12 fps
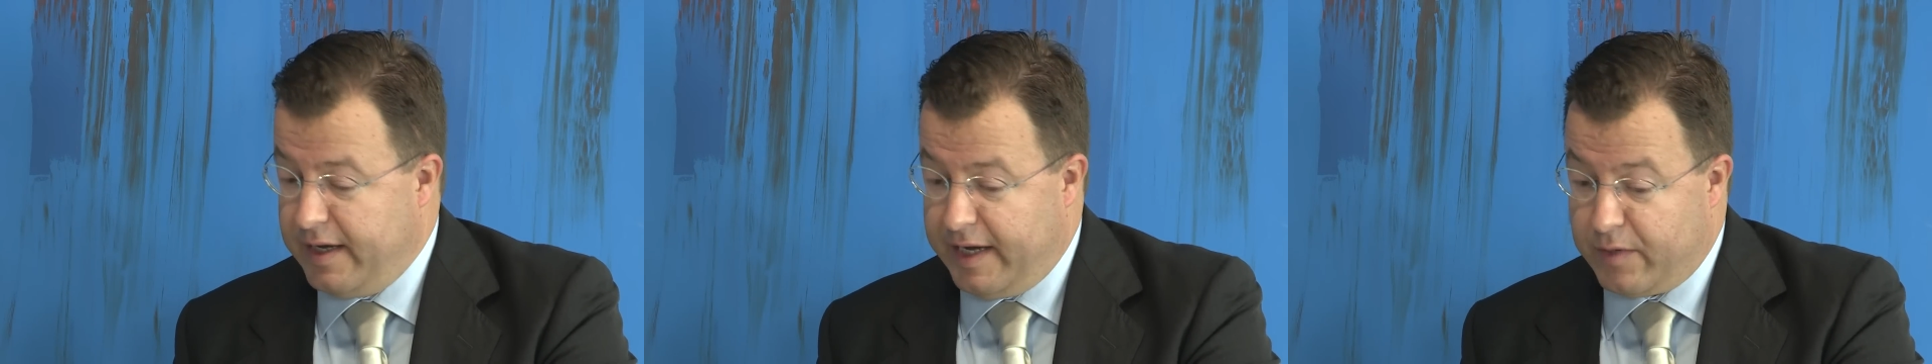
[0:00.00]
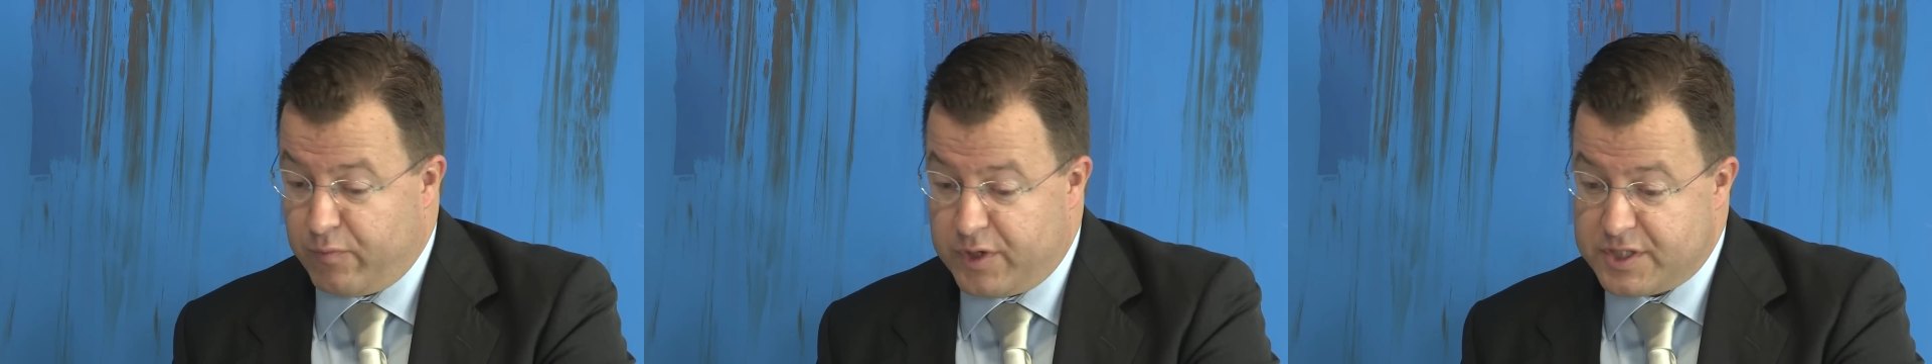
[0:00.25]

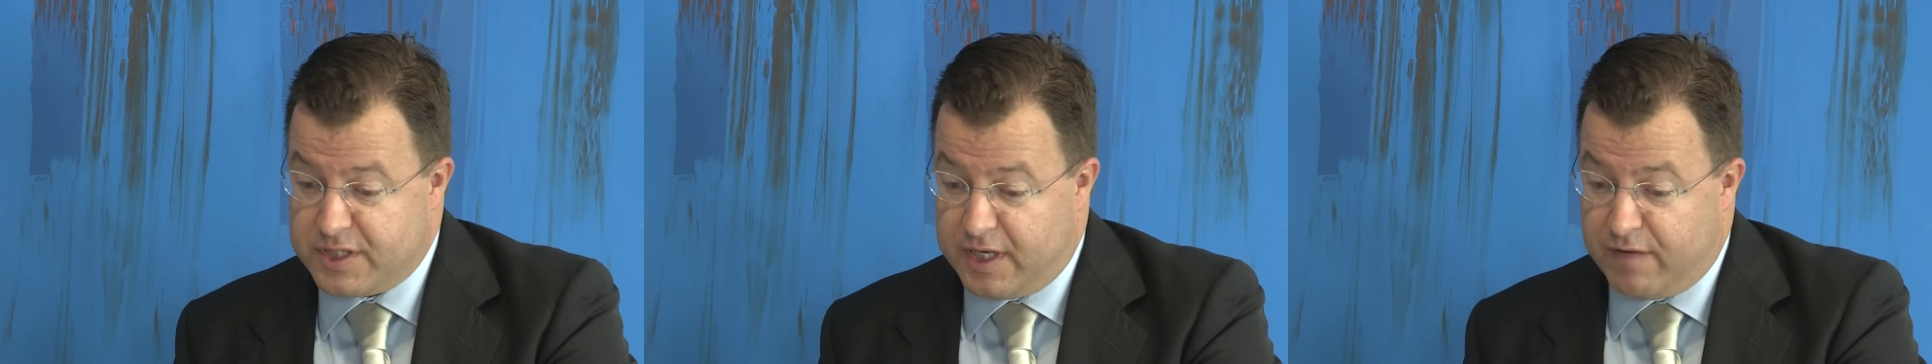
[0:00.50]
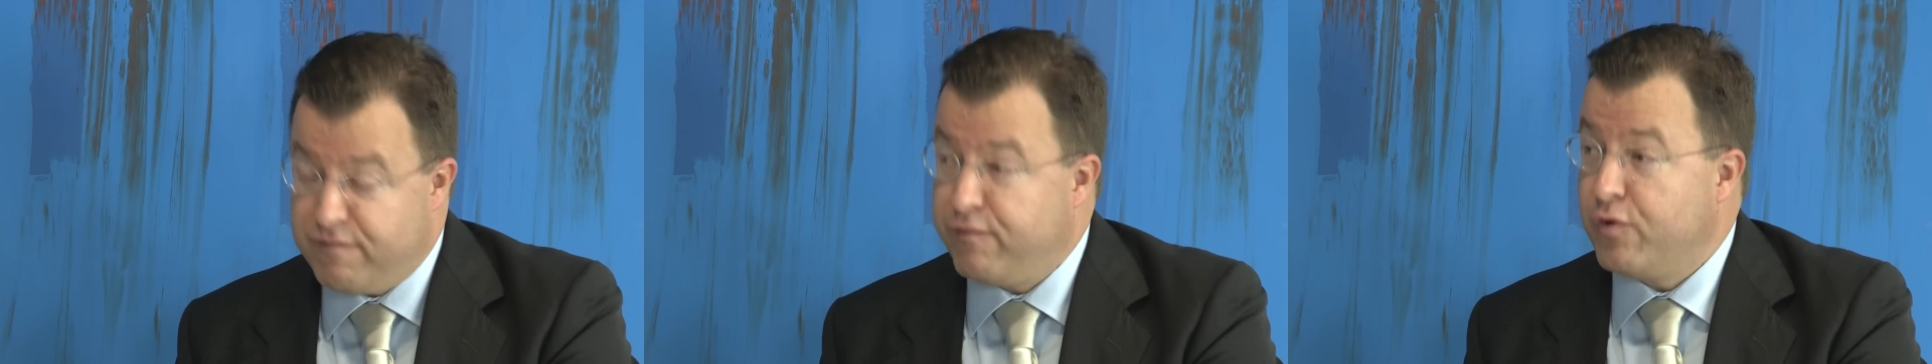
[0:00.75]
It was
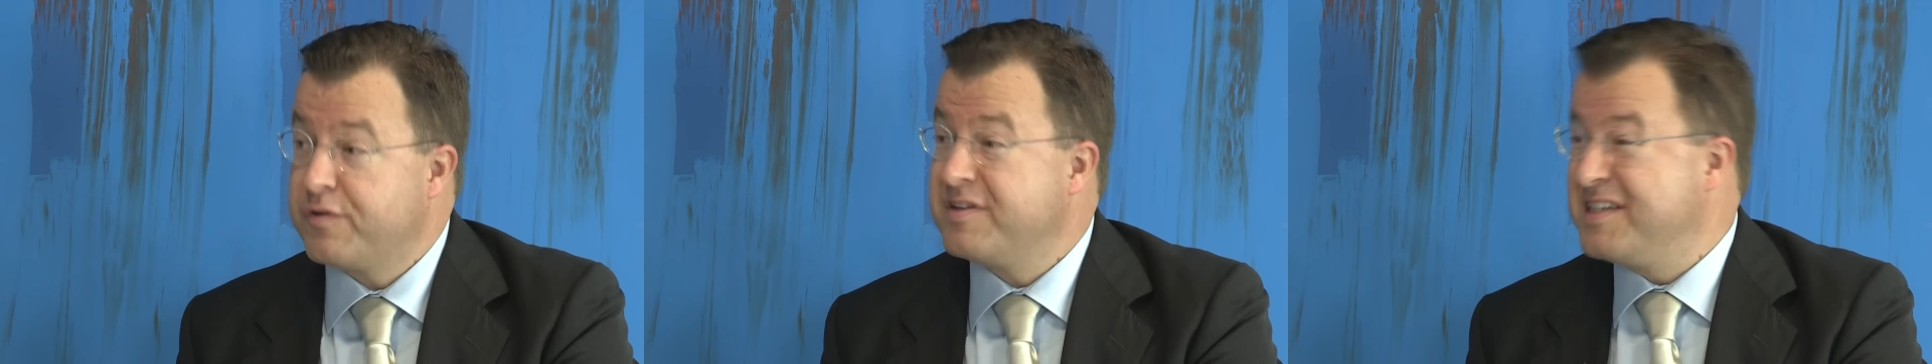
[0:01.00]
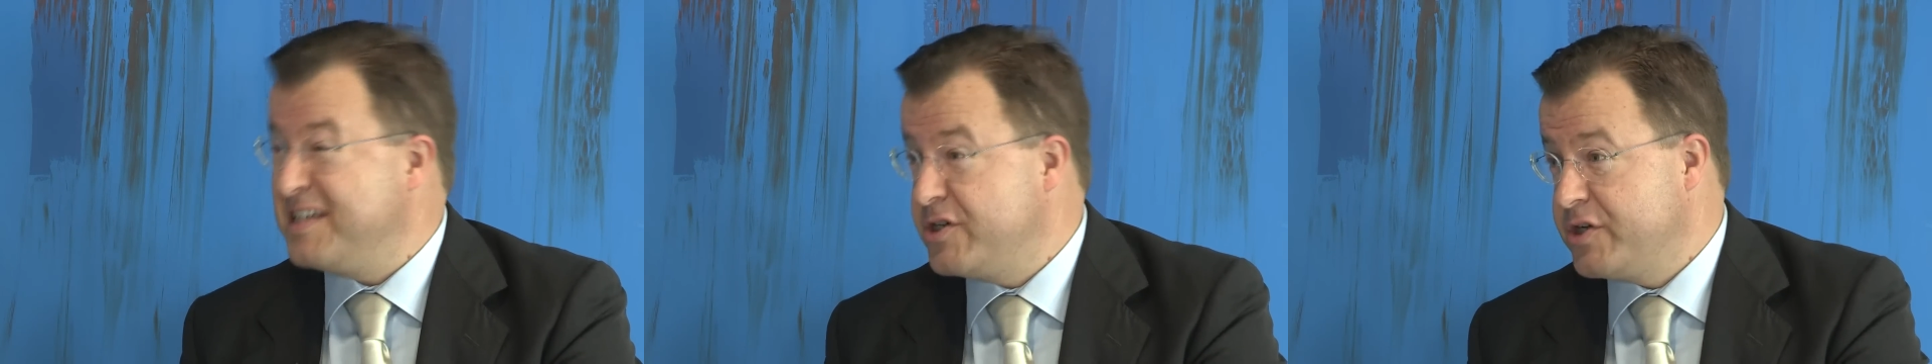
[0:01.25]
the fourth
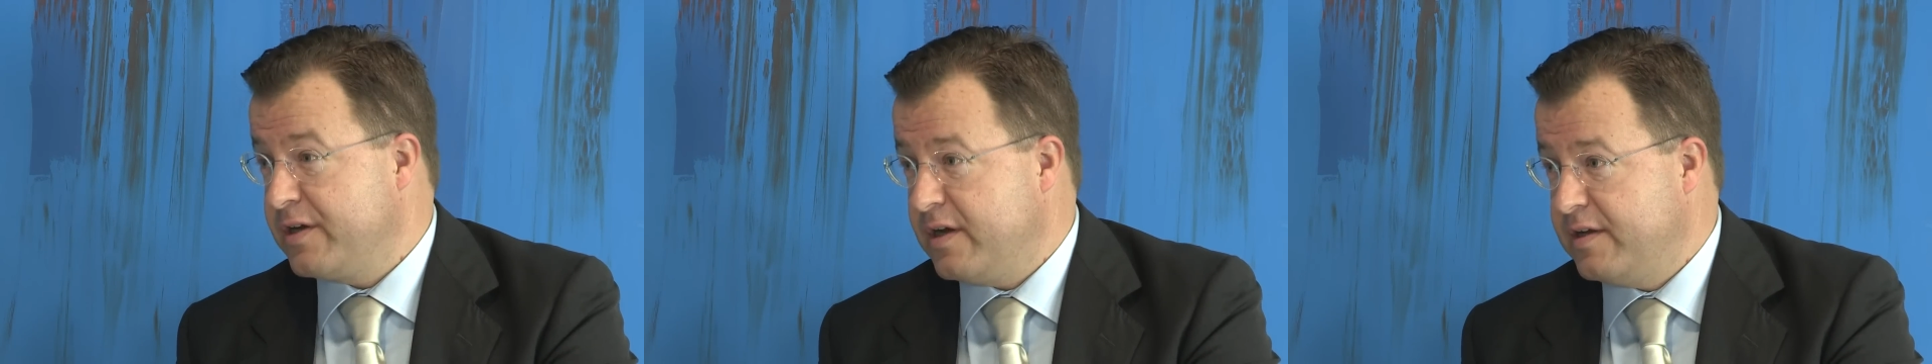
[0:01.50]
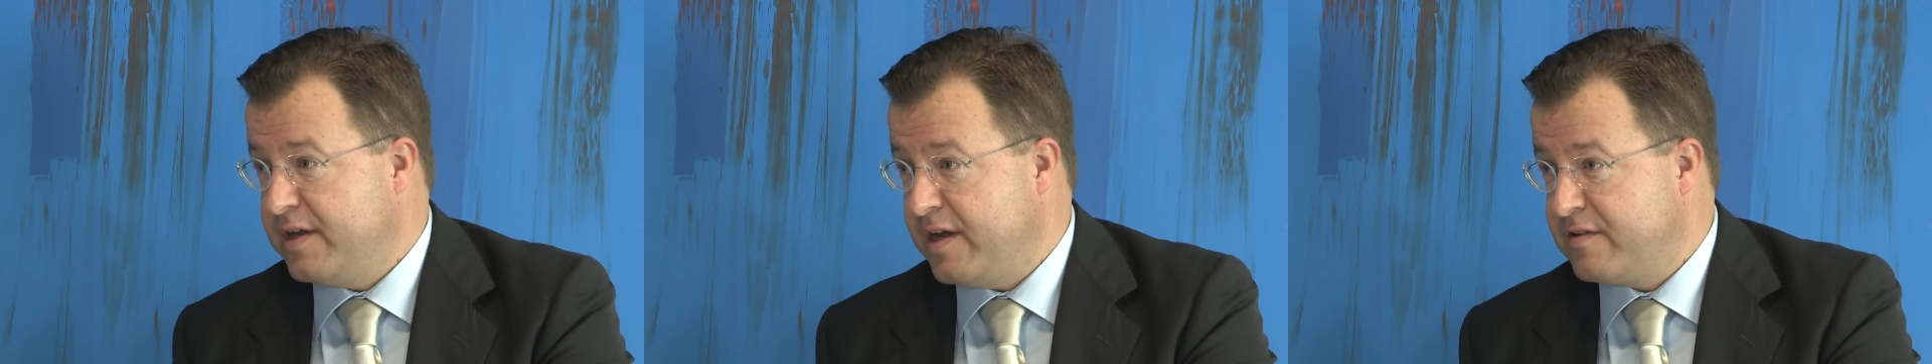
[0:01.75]
edition
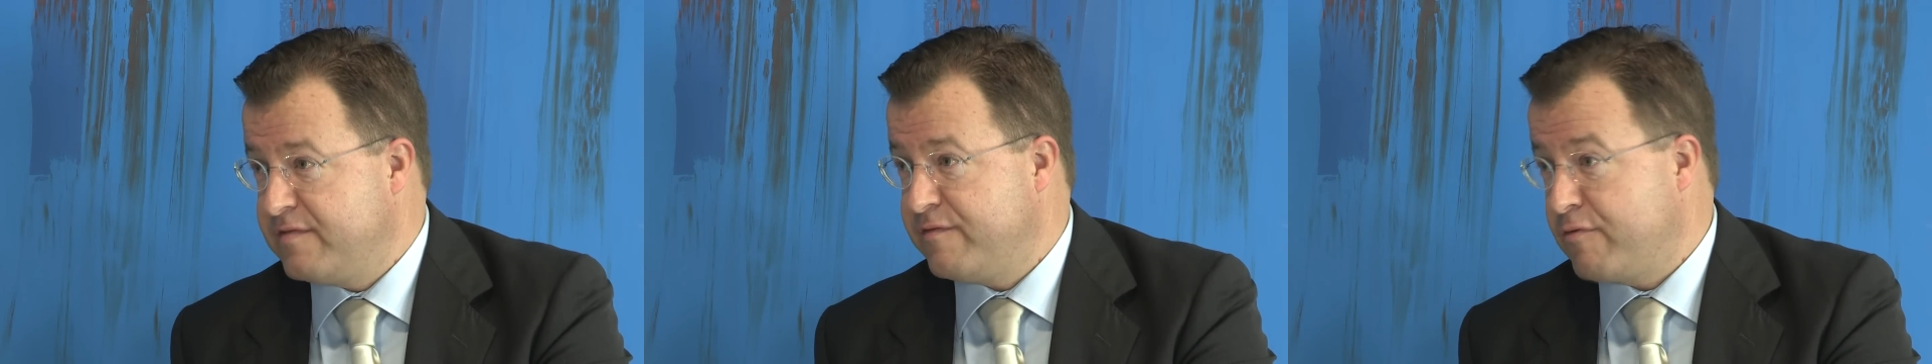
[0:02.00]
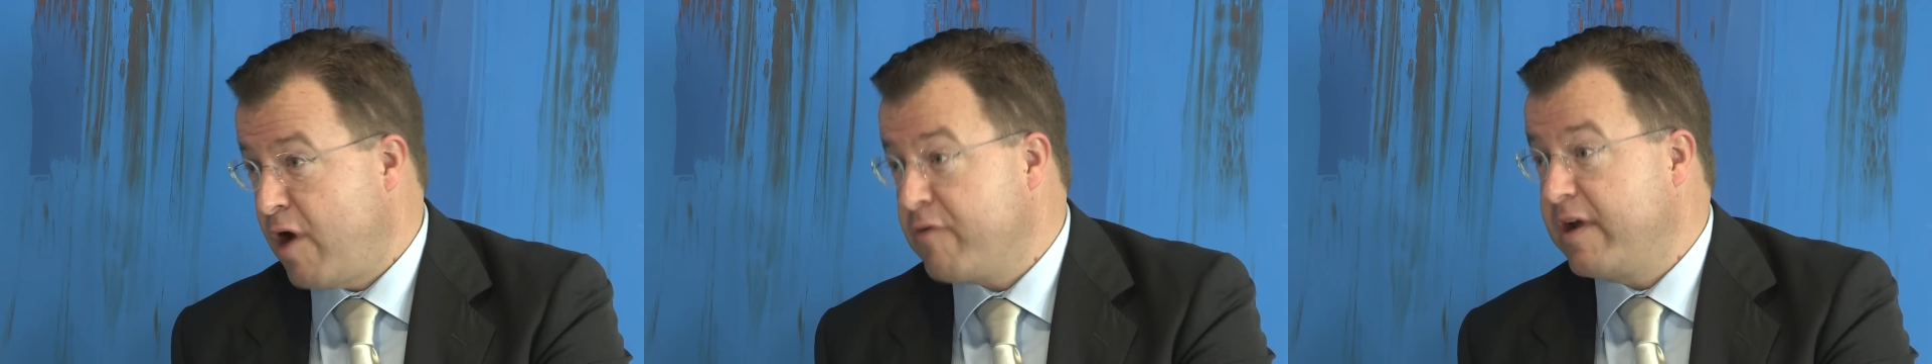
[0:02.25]
that
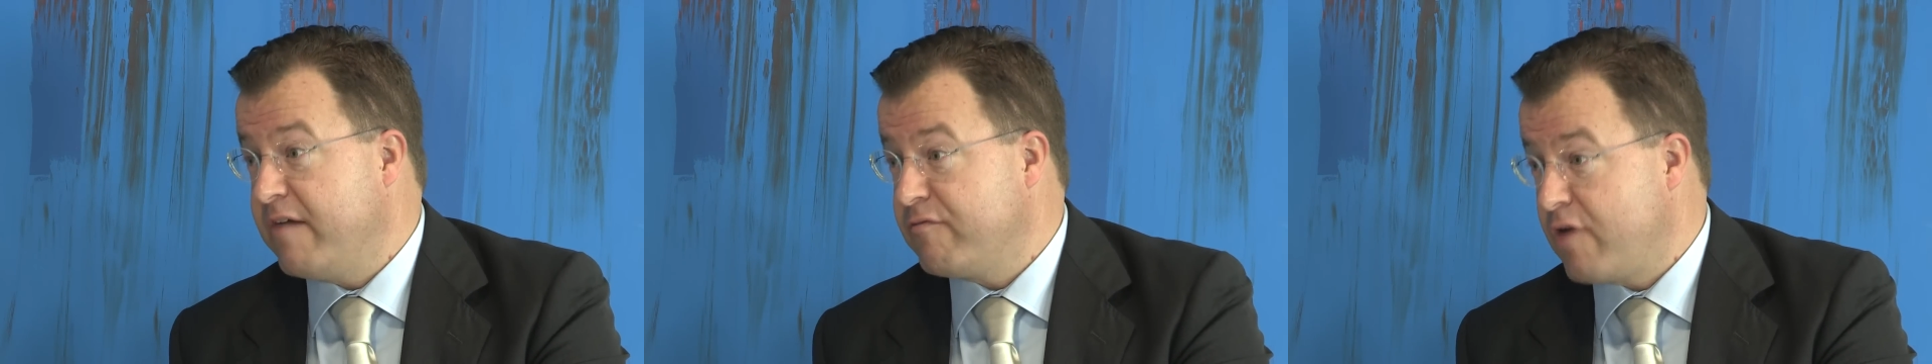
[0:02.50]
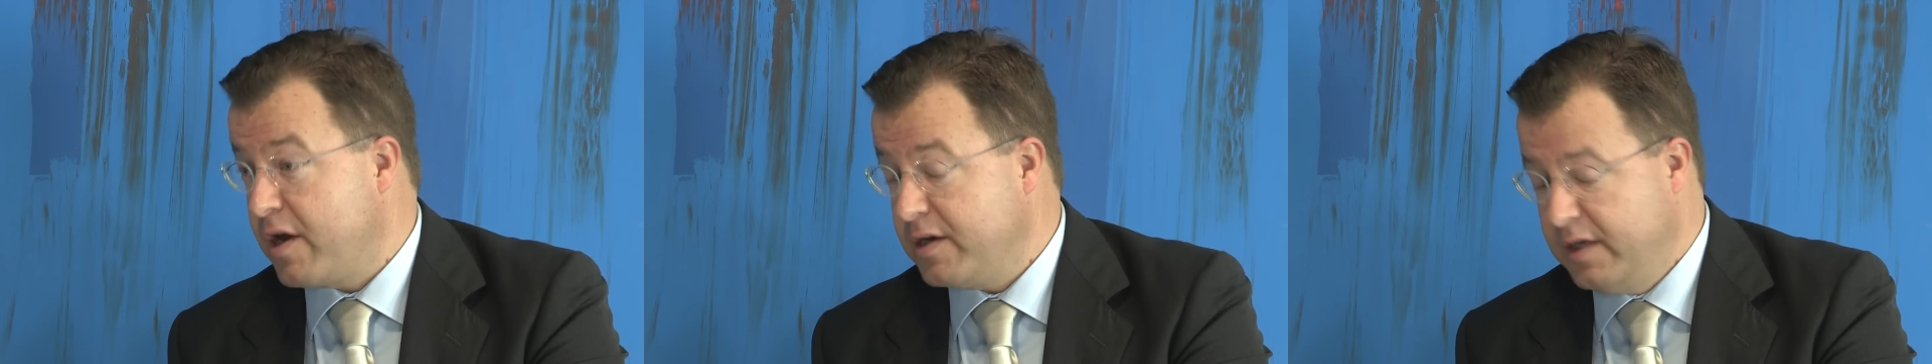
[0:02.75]
Ferrari have
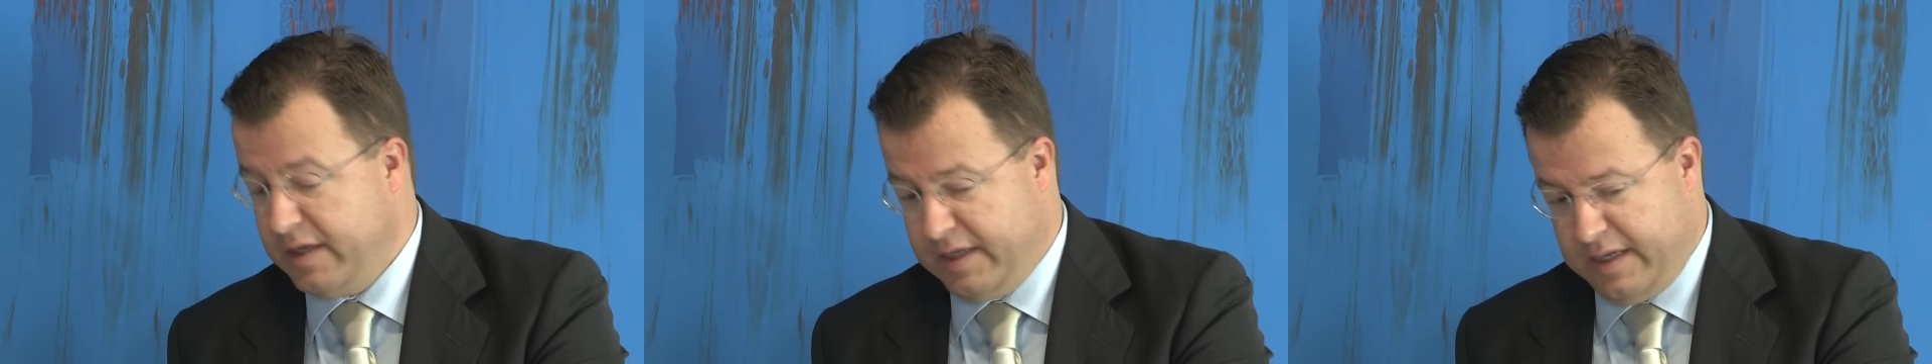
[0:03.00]
run,